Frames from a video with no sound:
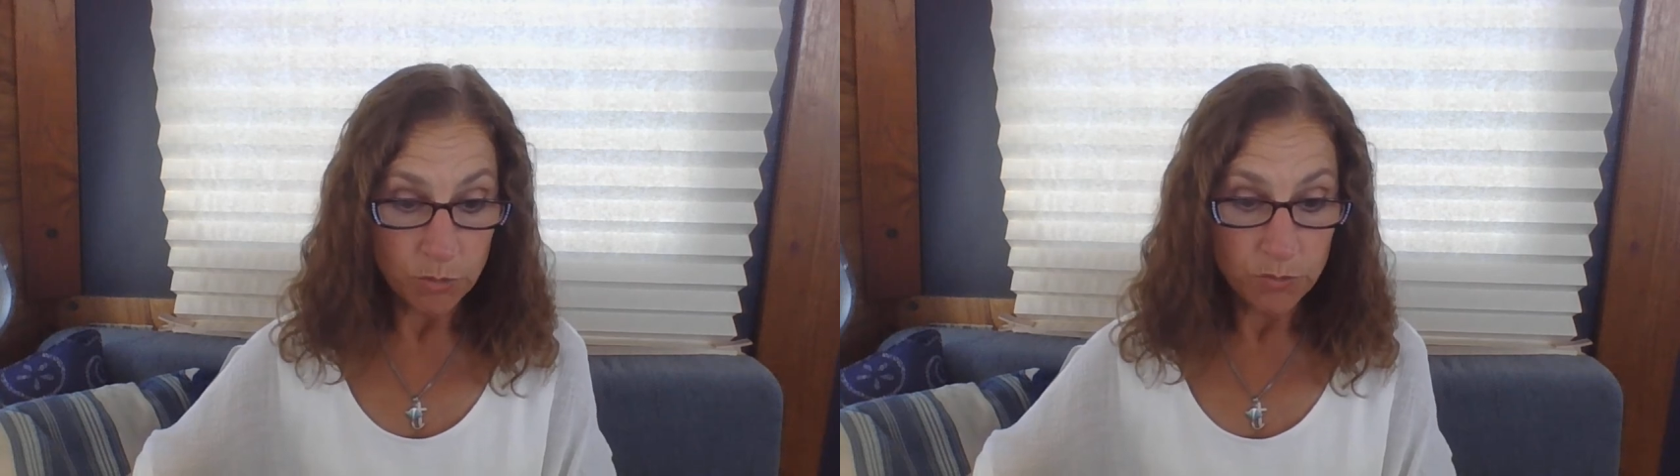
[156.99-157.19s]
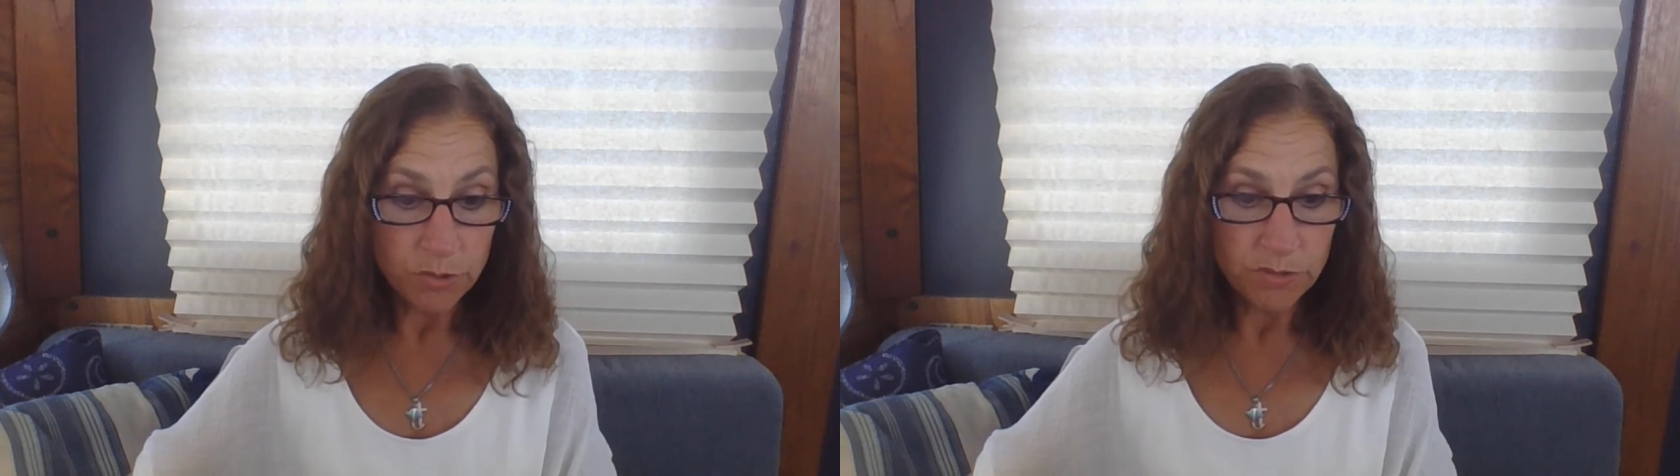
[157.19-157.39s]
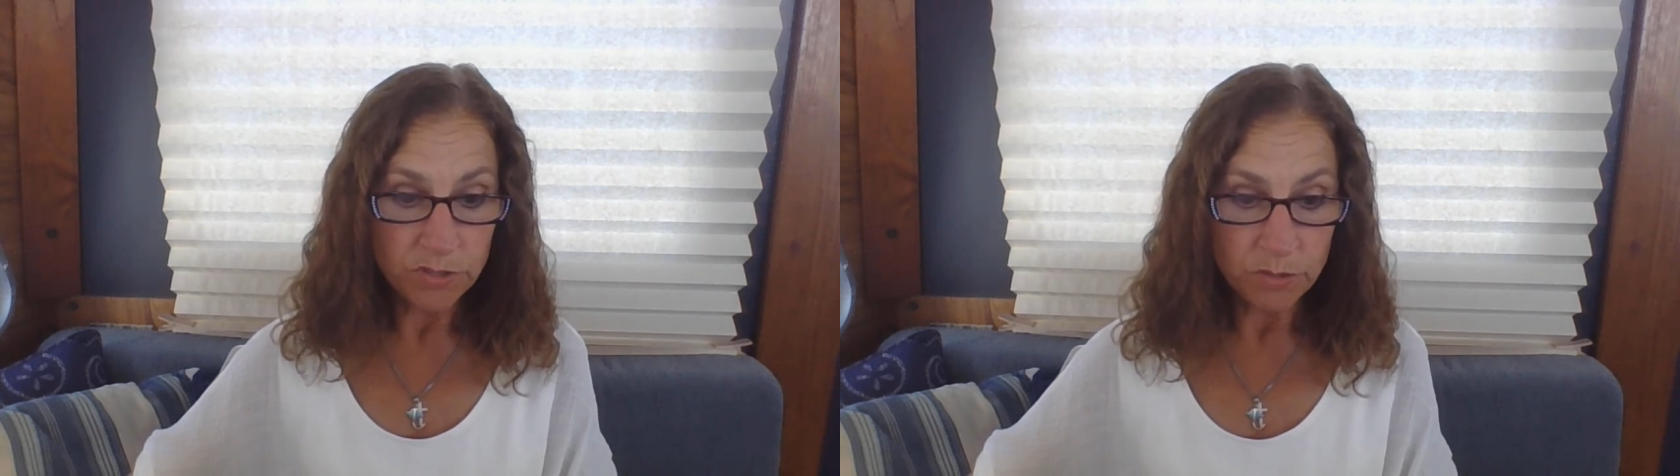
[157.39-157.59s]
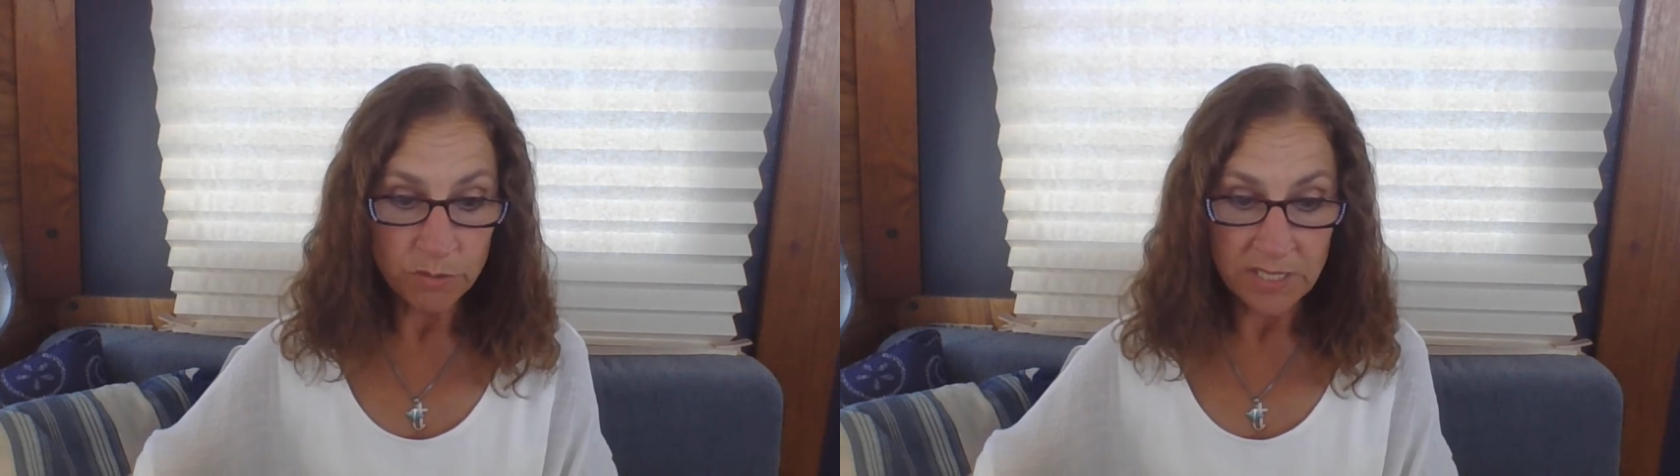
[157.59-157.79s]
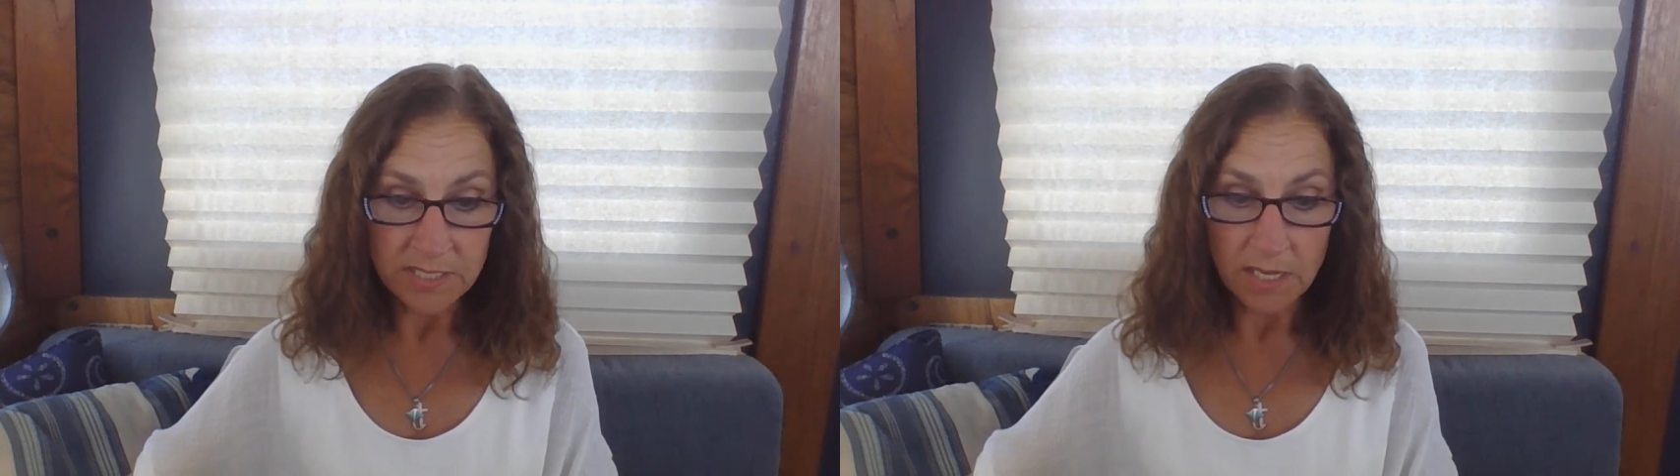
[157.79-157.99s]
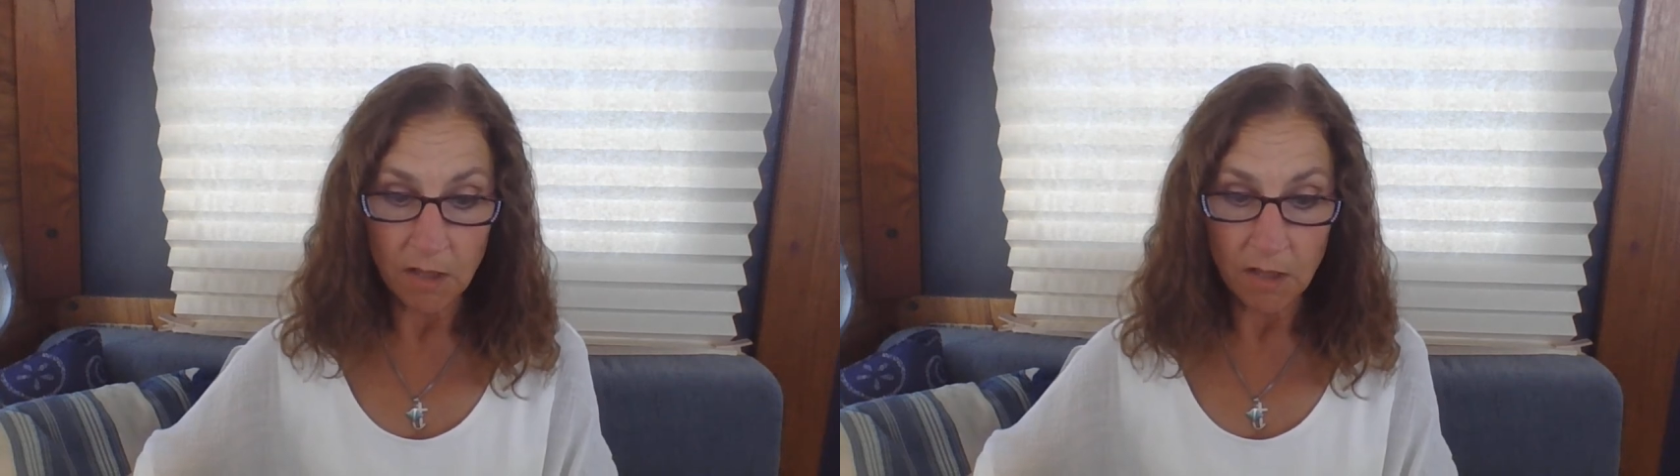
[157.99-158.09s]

you do the duties